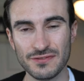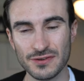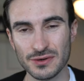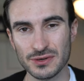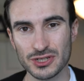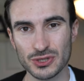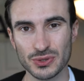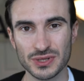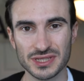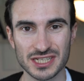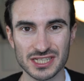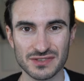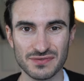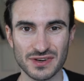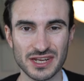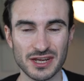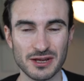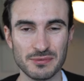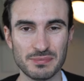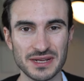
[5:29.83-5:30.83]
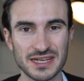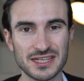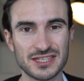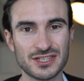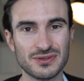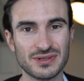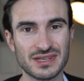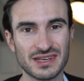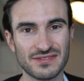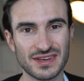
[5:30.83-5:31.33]
If you enjoyed this video, please
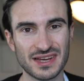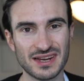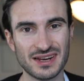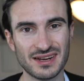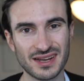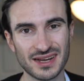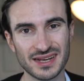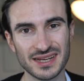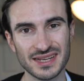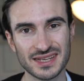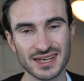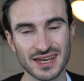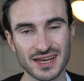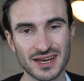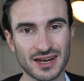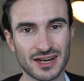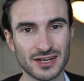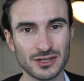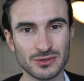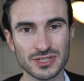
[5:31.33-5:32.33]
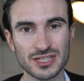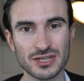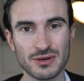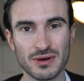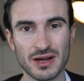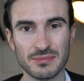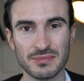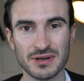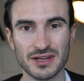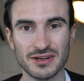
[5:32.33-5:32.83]
do give it a like. I also
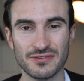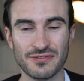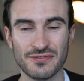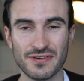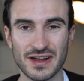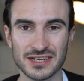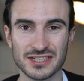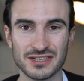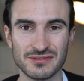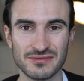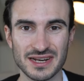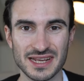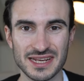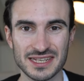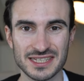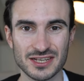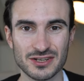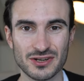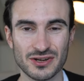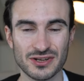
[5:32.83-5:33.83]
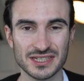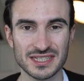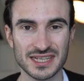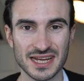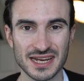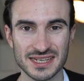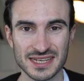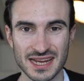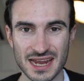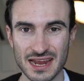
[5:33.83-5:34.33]
upload fashion-related
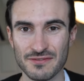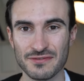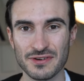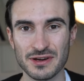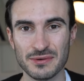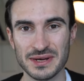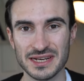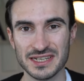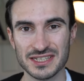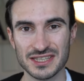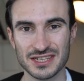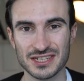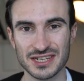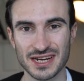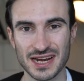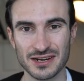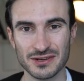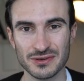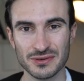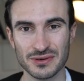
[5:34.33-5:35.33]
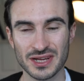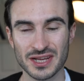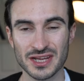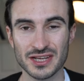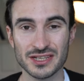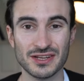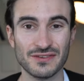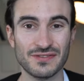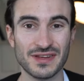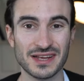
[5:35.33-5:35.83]
content every week to the channel,
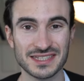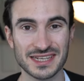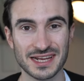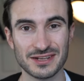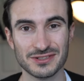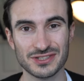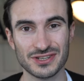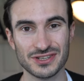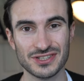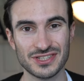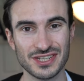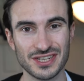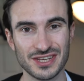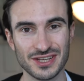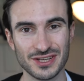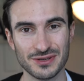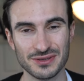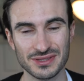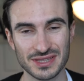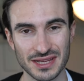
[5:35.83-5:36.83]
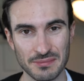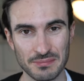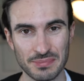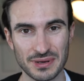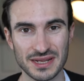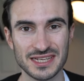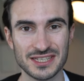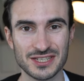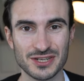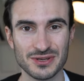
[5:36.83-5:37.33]
so if that sounds good to you, then
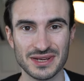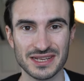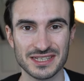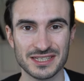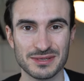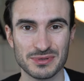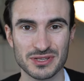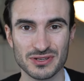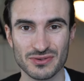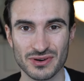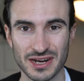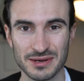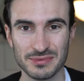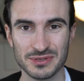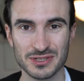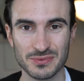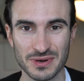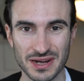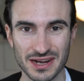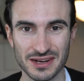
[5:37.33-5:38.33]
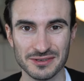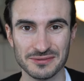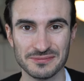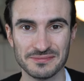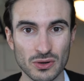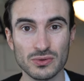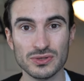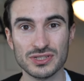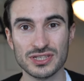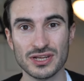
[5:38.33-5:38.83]
please do hit subscribe as well.
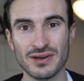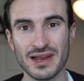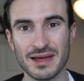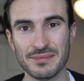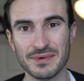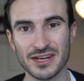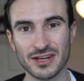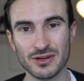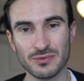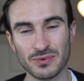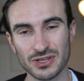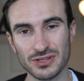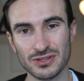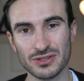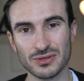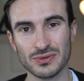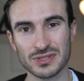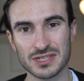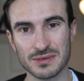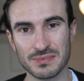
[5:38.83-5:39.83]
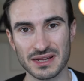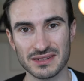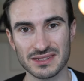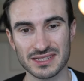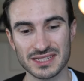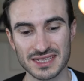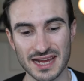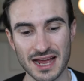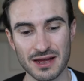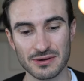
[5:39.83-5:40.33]
Also, let me know what you thought about the
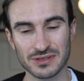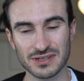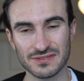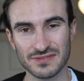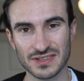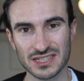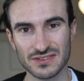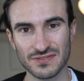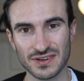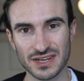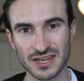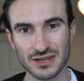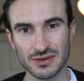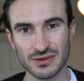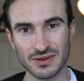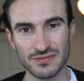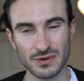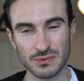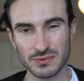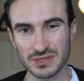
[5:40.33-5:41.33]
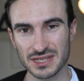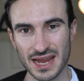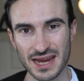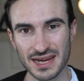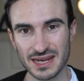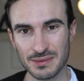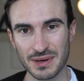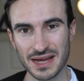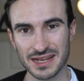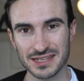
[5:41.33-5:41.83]
sound of this video, if it was
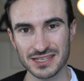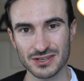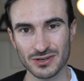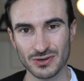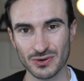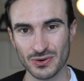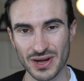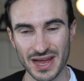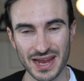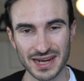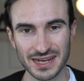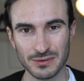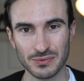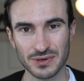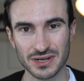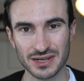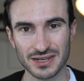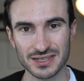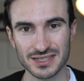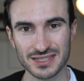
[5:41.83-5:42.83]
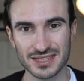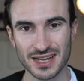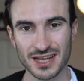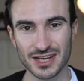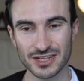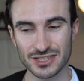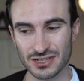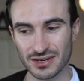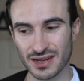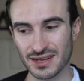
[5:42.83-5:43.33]
any better or any worse.
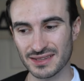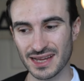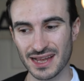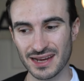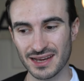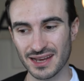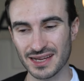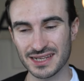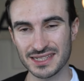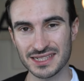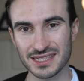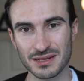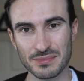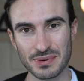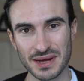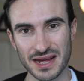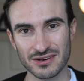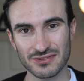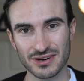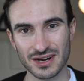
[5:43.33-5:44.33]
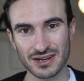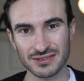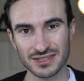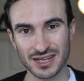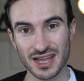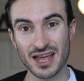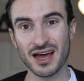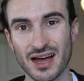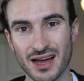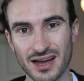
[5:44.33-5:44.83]
Do you like that light in the background?